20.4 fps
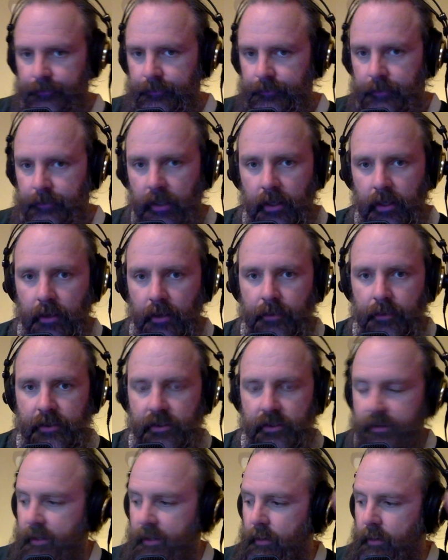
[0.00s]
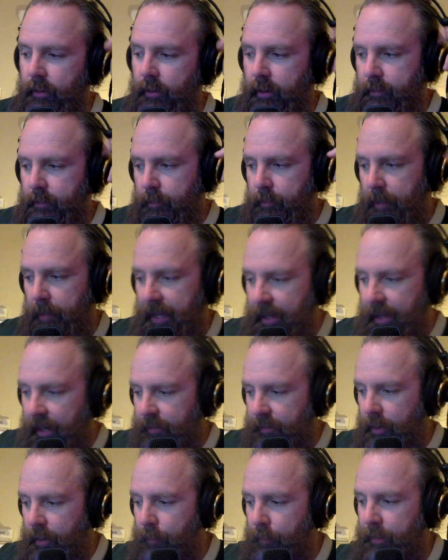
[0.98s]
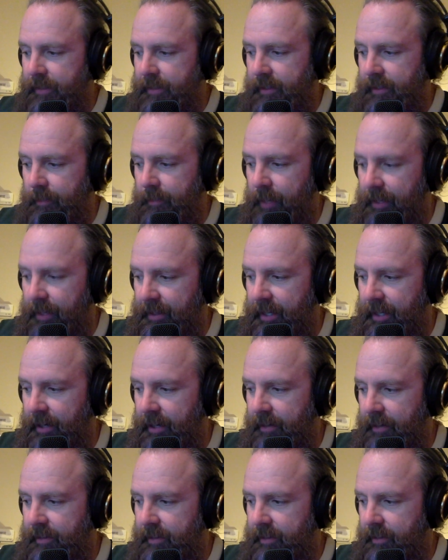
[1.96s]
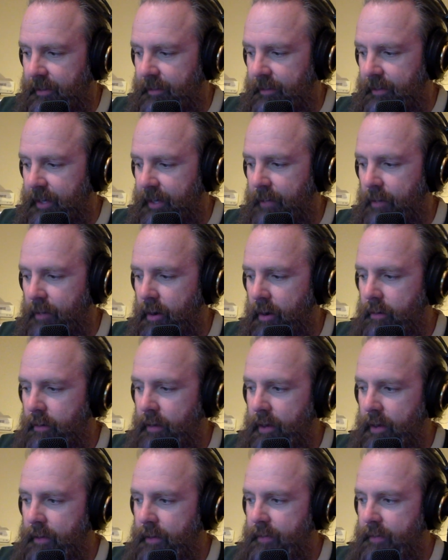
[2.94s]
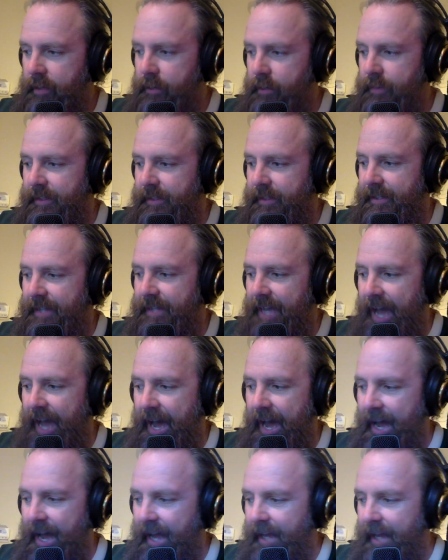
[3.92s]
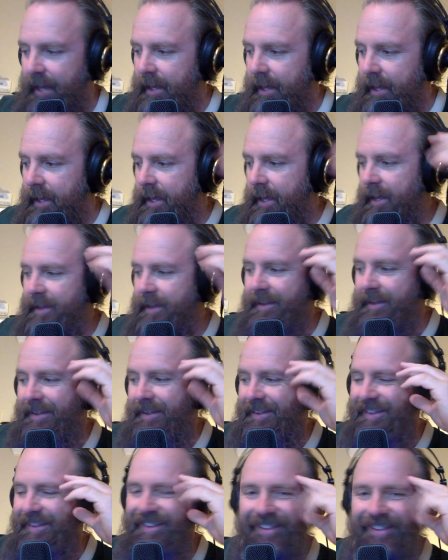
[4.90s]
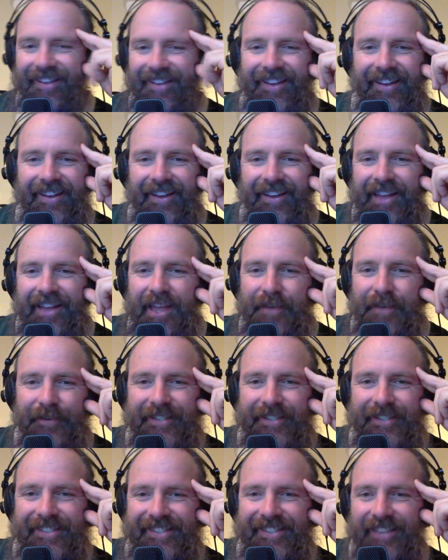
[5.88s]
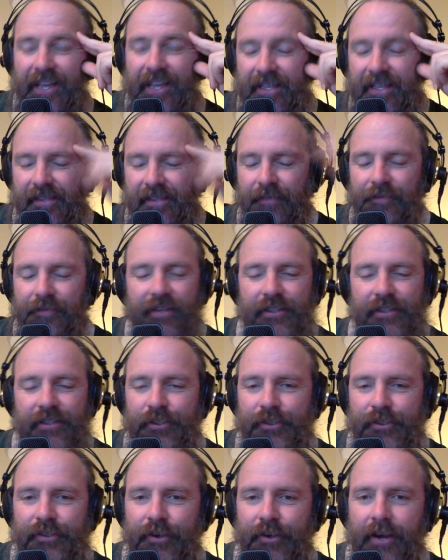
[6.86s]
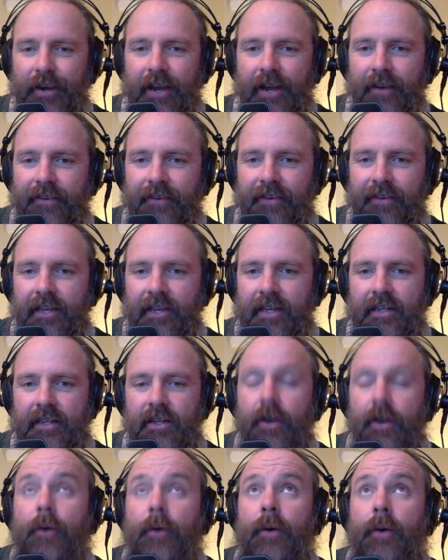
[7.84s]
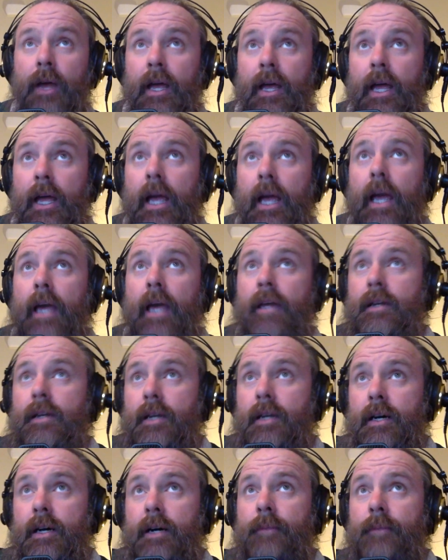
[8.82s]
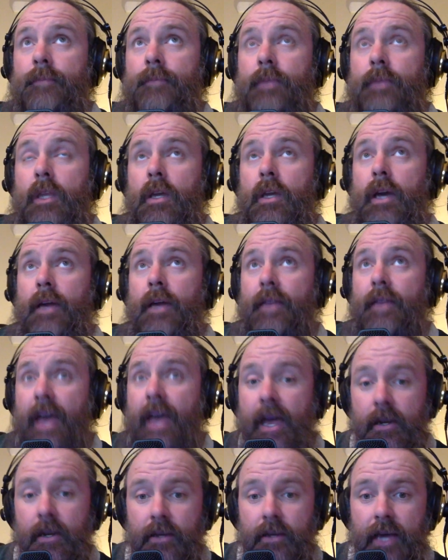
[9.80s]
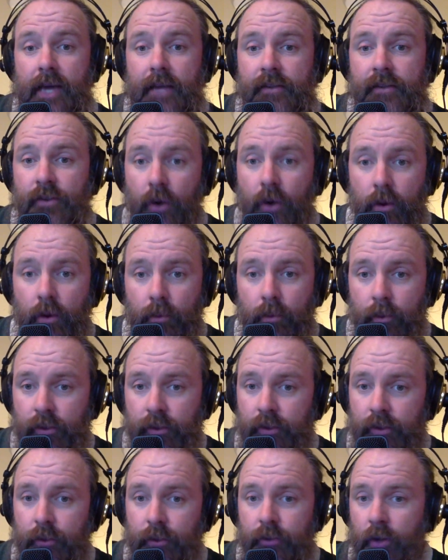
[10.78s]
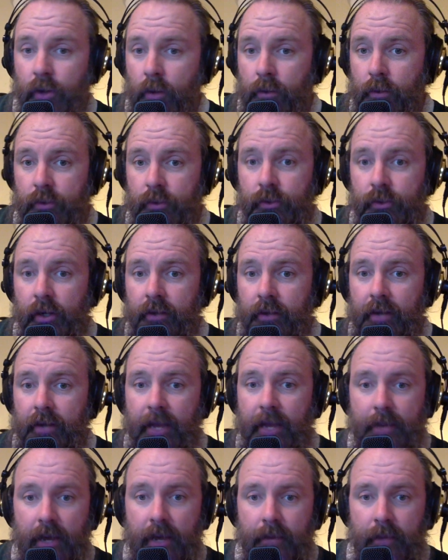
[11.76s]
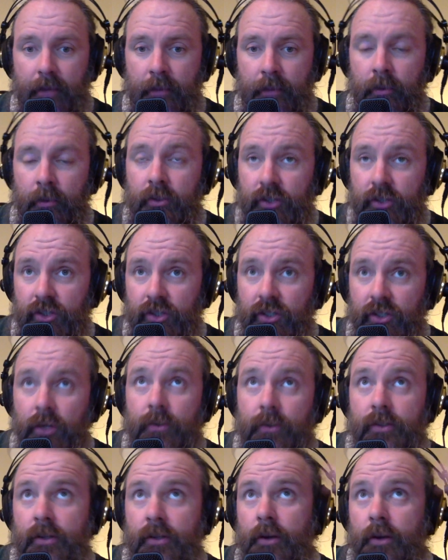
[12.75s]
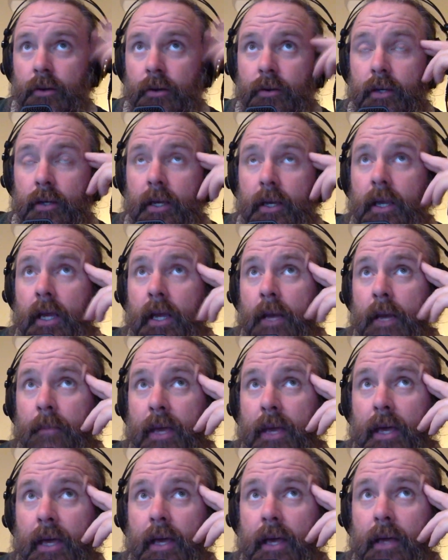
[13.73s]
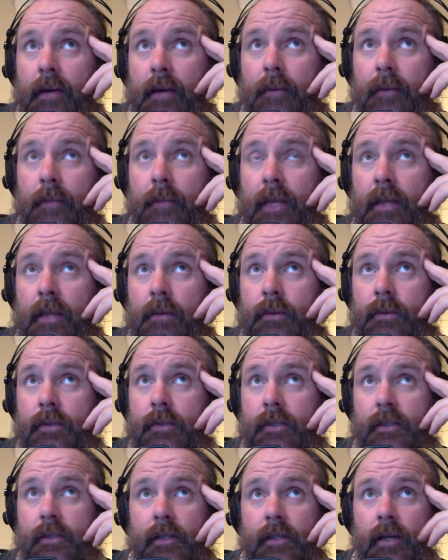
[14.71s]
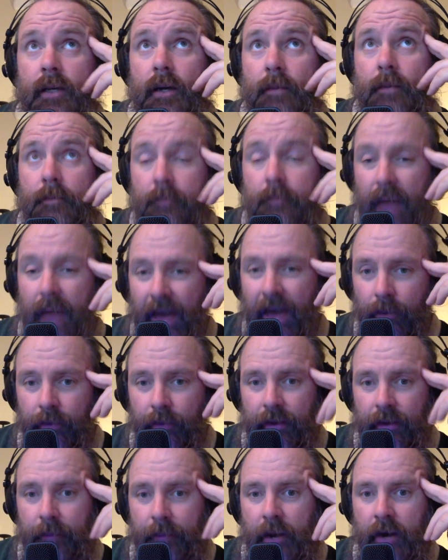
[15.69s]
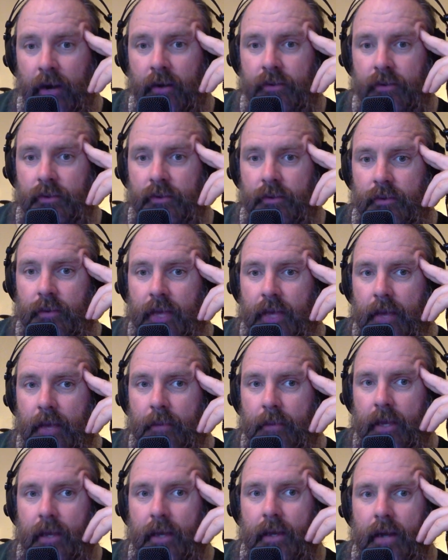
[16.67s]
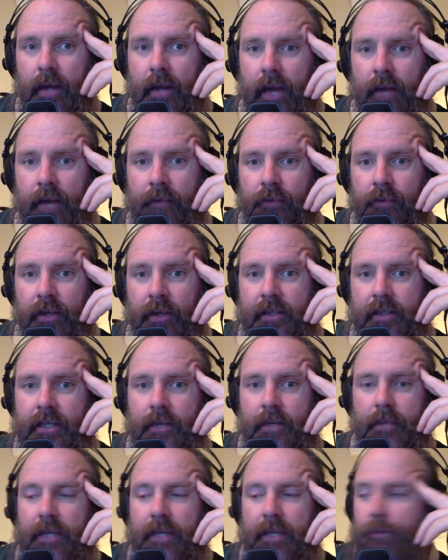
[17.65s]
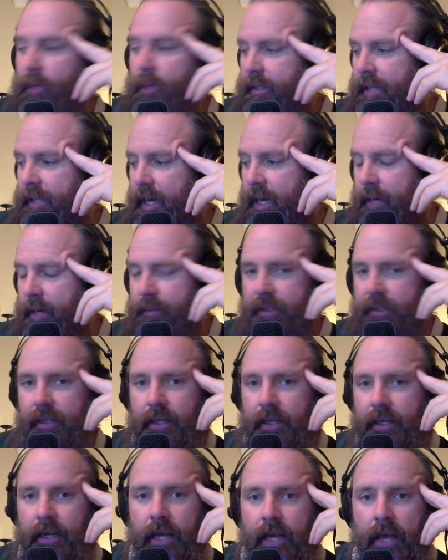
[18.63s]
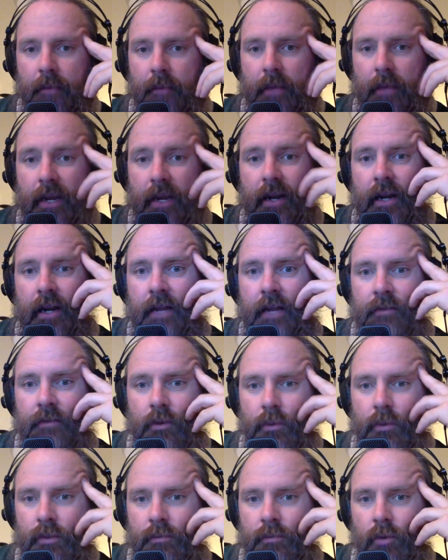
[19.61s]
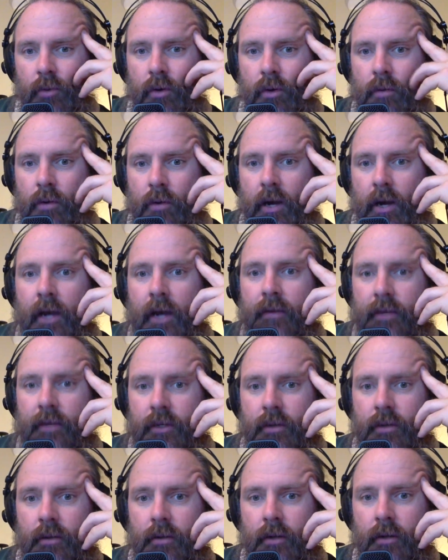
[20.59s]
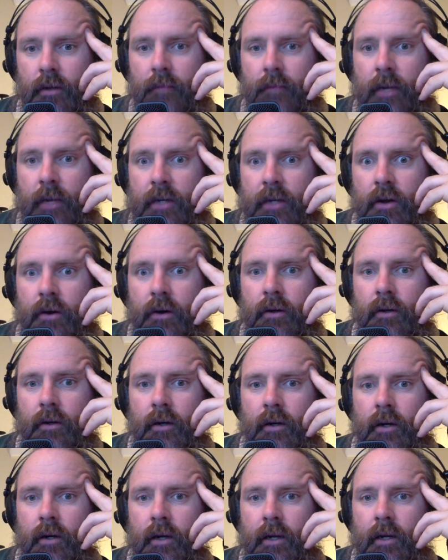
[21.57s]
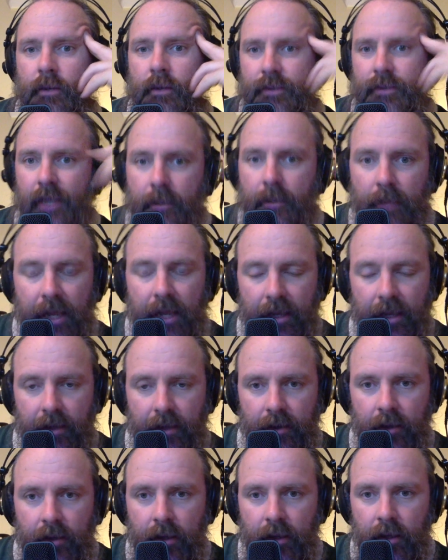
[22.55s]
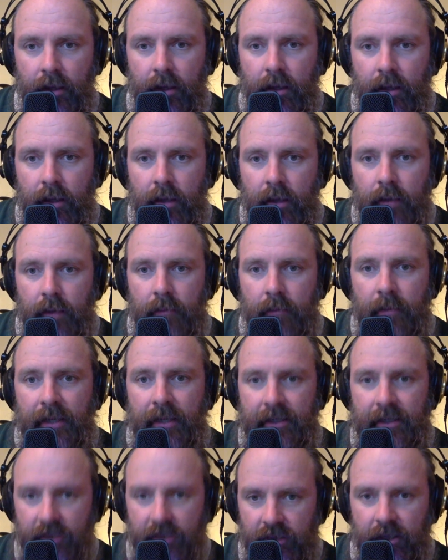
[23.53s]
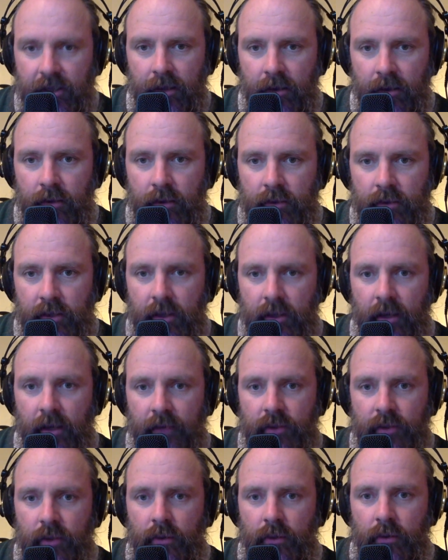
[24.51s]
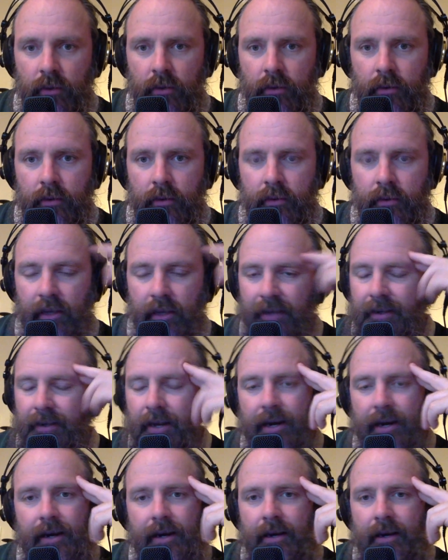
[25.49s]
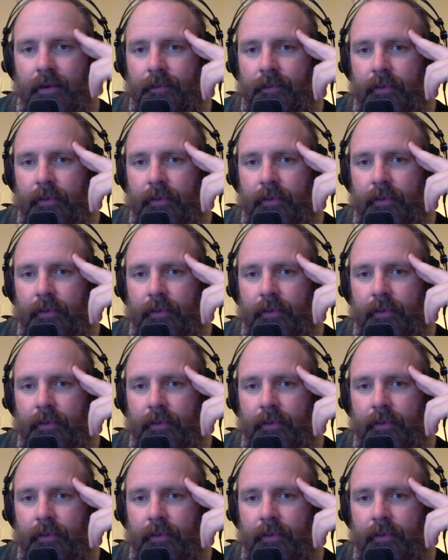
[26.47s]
It's just incredible, man. I read something hilarious the other day, bro. There's this guy. It's Avengers are out, and you got that, and you got Star Wars. The new Star Wars trailer came out, and people are just so stoked. Man, there was this, I don't think parents are, man, I had a friend tell me one time, said, man, I never was more proud of my daughter. And I was like, man, did she tell you she loved you? He's like, nah.